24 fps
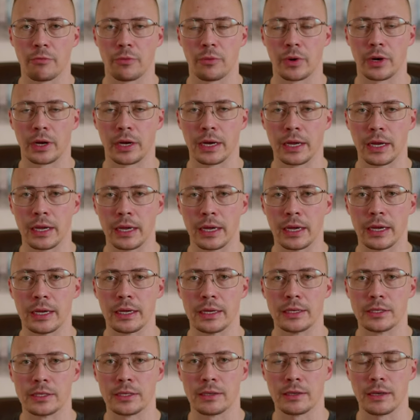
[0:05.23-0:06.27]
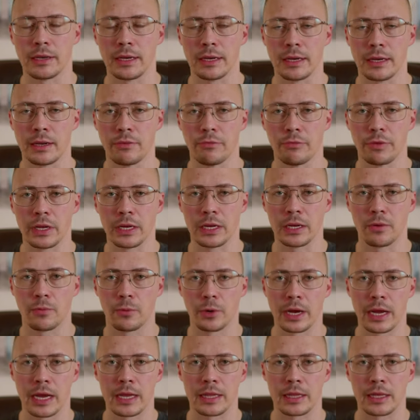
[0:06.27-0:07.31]
One is the convenient
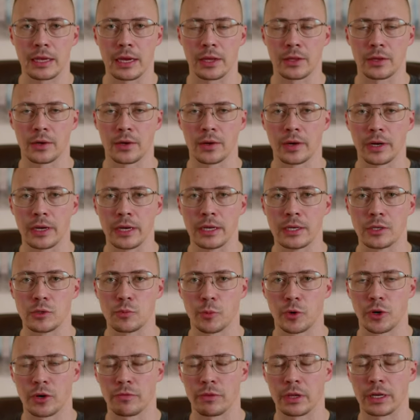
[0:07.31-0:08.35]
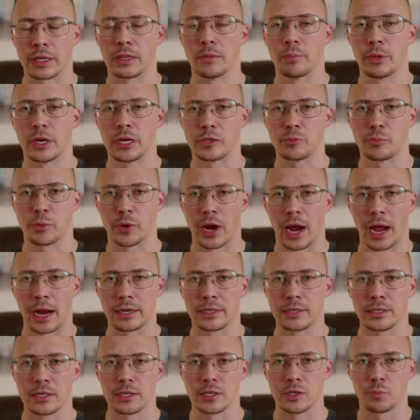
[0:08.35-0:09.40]
way and the other is more of like the best
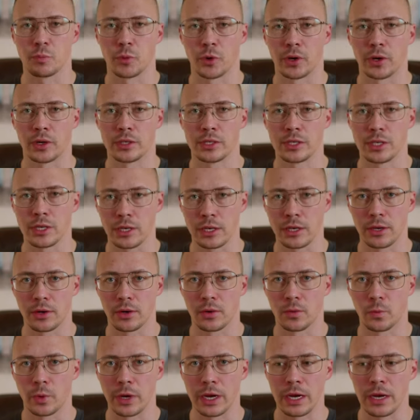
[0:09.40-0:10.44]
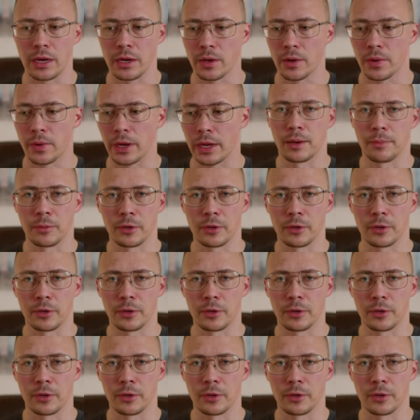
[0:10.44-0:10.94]
practices, more secure way to do it.